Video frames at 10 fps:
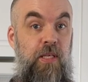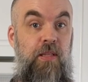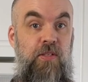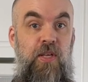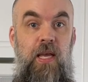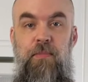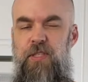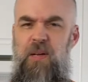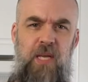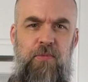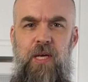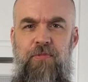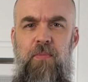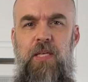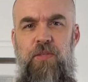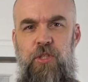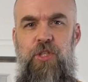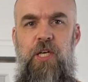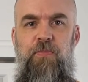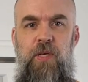the same. And sometimes you have to make some
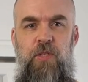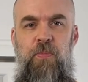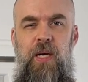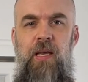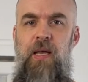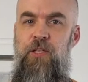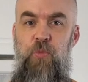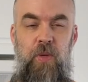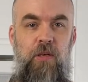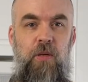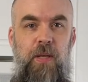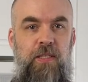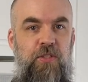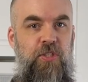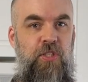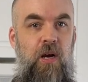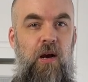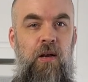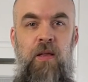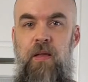adjustments, but it's a really good place to
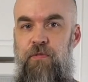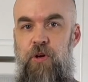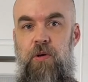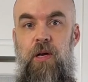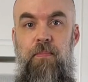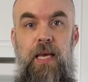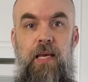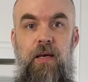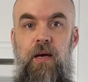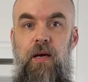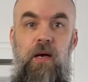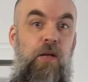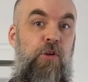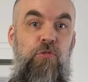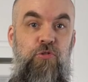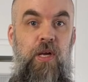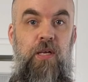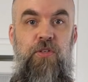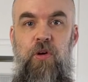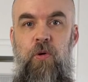start if you're going to make a new
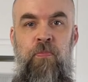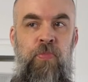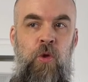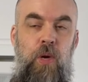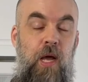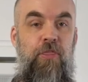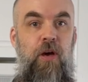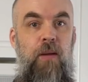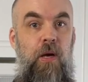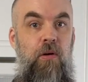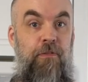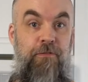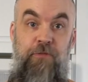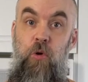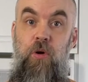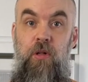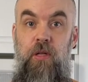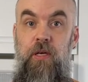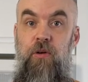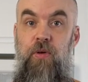drink. So when I thought about a
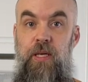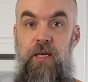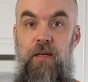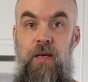floral ingredient,